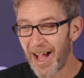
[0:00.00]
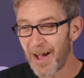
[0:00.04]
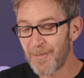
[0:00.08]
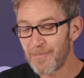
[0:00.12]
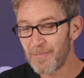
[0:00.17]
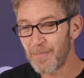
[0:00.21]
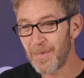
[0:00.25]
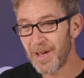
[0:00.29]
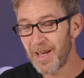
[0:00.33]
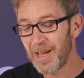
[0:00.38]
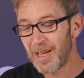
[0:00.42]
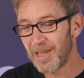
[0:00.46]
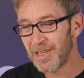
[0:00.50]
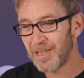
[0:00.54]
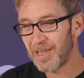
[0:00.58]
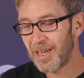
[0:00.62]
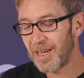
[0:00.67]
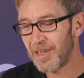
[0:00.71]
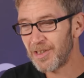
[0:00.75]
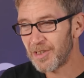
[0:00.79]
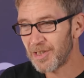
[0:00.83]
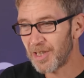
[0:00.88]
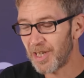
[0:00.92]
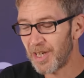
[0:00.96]
um,
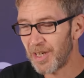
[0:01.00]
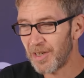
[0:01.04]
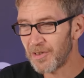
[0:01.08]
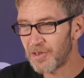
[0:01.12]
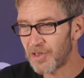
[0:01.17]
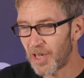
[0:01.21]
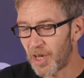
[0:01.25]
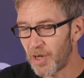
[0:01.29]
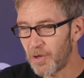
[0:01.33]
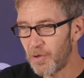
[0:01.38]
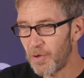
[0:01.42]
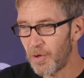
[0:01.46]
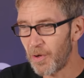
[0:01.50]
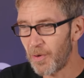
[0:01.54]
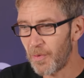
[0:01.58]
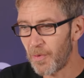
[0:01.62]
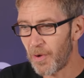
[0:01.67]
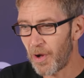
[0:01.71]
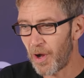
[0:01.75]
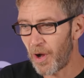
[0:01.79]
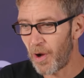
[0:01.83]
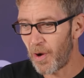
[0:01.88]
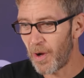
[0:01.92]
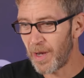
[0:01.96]
so
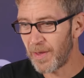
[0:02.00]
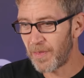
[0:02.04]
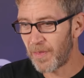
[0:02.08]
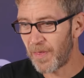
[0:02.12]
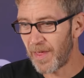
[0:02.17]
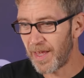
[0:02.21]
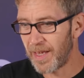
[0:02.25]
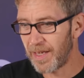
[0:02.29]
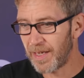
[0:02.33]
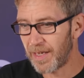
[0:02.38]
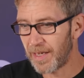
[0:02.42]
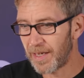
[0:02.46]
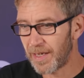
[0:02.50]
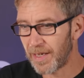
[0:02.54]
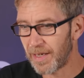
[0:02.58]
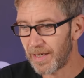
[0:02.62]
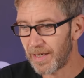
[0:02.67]
I think